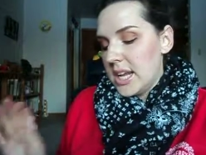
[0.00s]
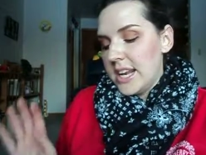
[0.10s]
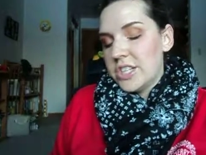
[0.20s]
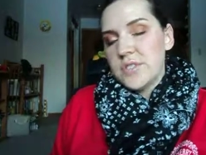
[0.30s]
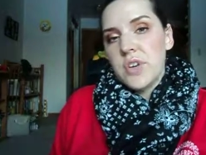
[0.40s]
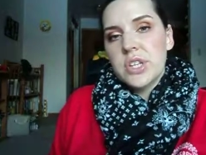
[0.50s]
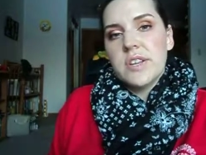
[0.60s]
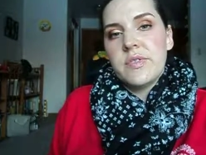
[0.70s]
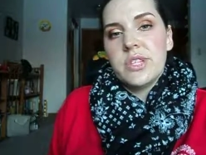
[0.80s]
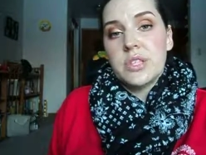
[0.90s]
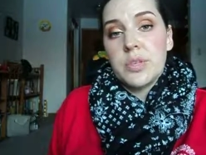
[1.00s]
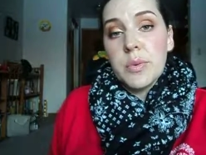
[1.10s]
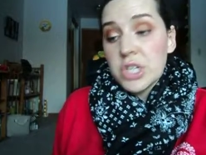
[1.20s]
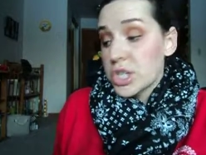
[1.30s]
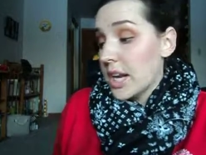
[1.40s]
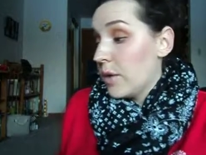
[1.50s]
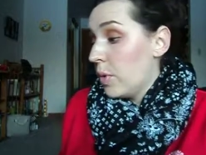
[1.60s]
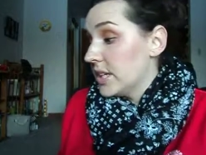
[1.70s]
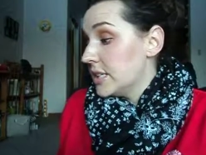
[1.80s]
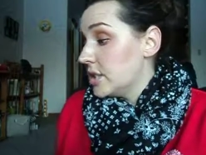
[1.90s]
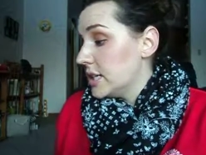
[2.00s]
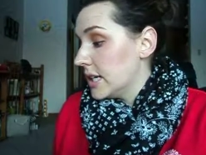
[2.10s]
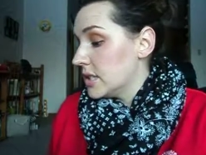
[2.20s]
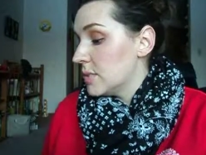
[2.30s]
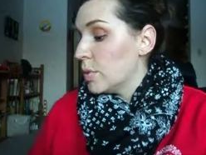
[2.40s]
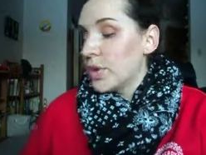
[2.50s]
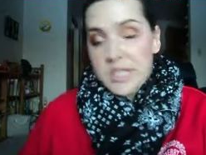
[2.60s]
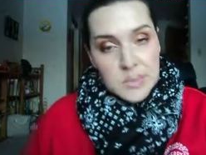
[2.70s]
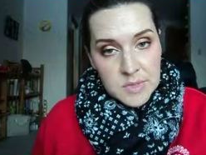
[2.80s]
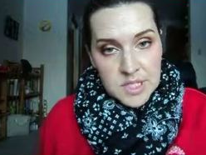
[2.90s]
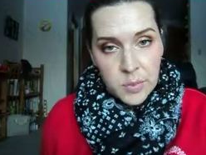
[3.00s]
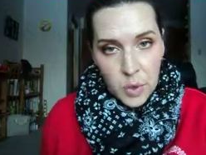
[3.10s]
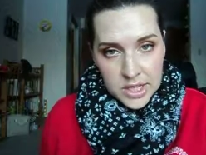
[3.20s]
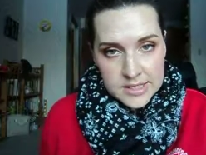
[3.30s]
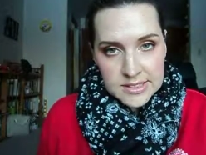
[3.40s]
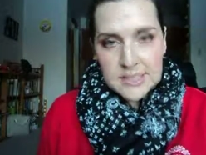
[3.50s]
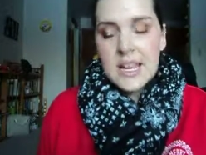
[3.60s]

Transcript: and I just fell in love with it so much that I wanted to get some Christmas ones.